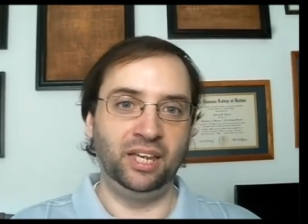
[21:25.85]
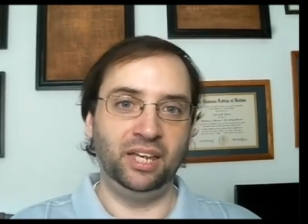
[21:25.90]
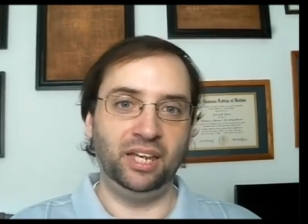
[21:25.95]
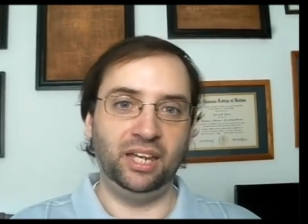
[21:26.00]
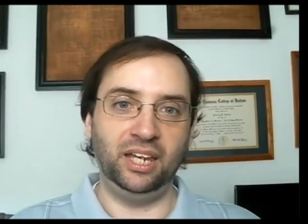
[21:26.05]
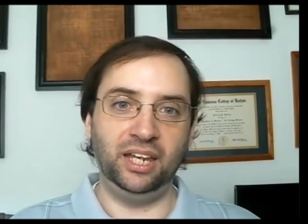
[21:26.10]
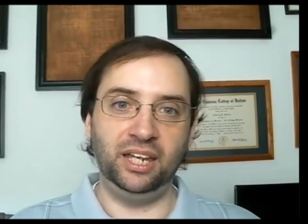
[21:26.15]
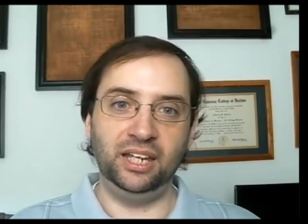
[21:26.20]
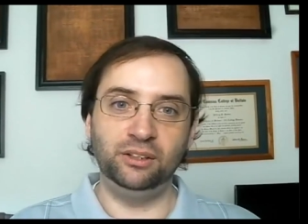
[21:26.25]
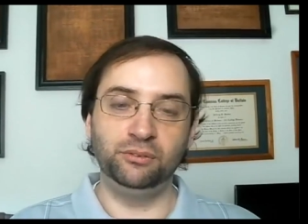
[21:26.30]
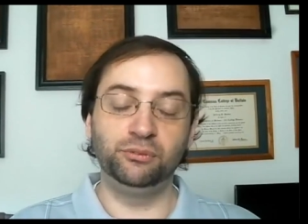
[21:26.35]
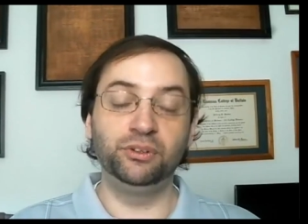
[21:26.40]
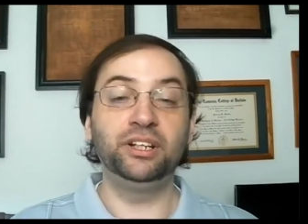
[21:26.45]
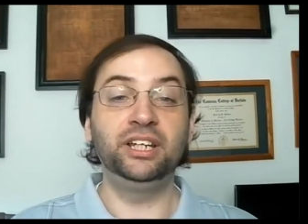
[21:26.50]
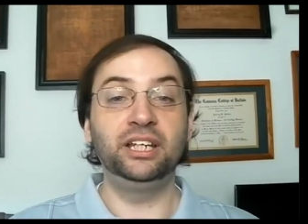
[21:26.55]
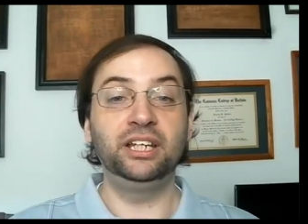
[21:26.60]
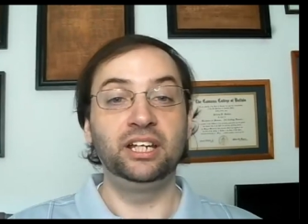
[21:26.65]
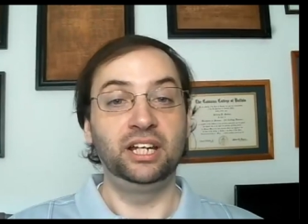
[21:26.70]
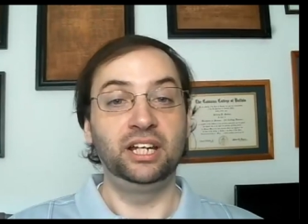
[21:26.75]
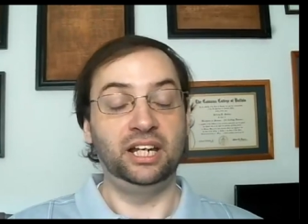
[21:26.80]
And really,
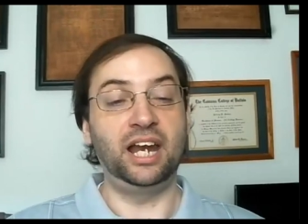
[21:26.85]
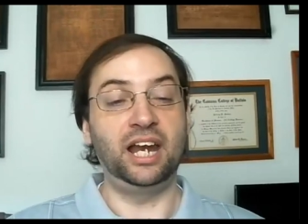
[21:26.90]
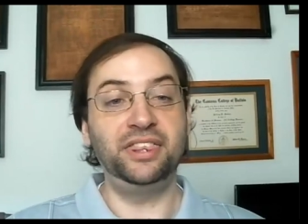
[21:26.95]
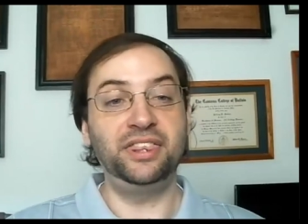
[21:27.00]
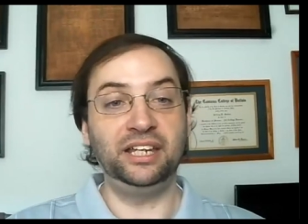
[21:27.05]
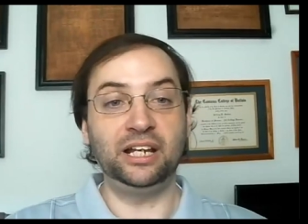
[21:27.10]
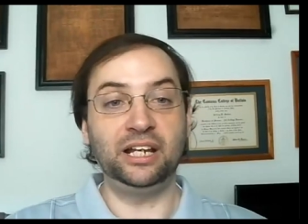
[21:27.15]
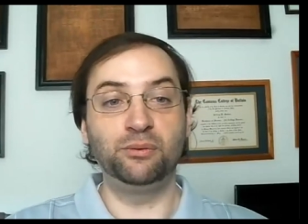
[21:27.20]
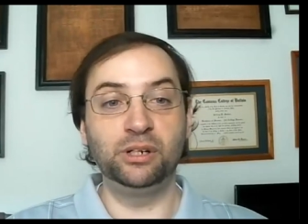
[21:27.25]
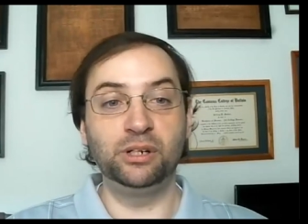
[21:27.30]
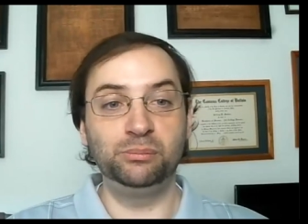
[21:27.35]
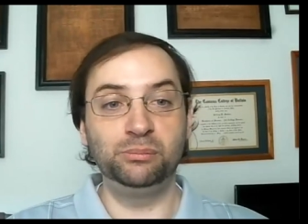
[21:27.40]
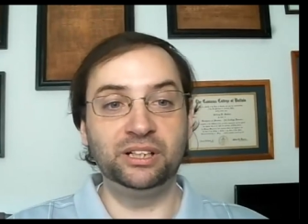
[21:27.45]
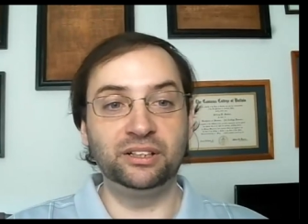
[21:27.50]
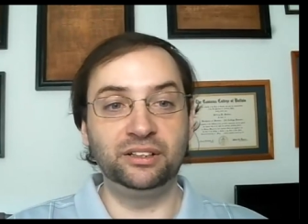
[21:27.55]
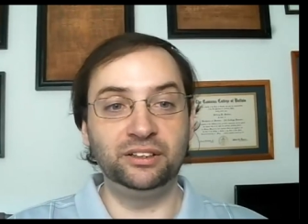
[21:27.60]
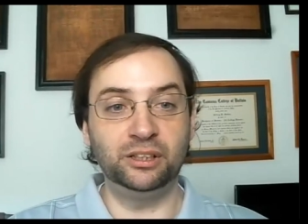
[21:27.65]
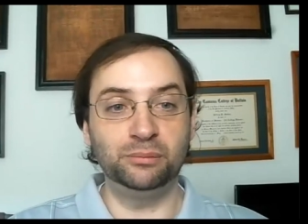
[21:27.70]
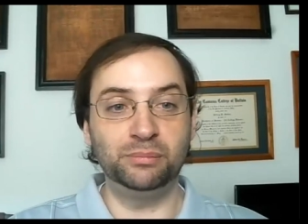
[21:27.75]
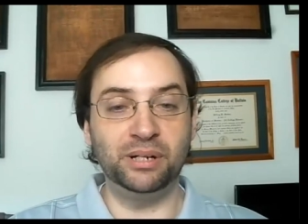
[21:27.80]
and I think I want to be
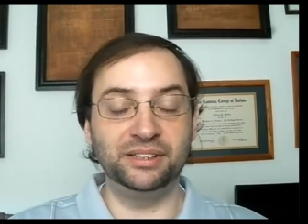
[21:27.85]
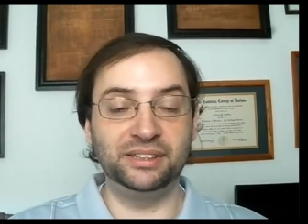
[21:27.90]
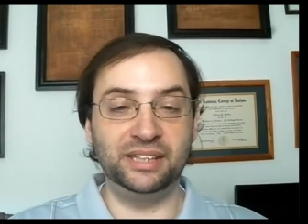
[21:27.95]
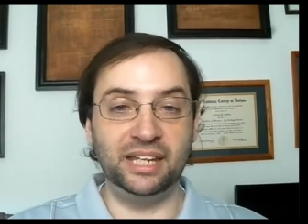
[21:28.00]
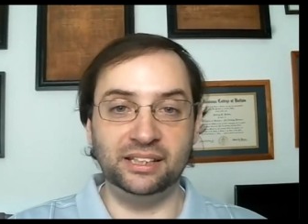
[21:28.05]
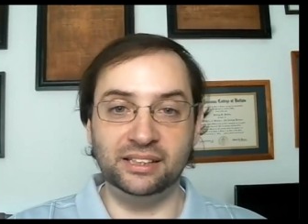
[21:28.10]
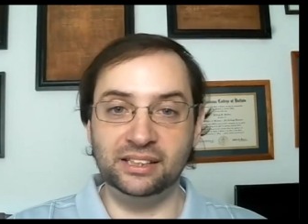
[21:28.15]
clear about that.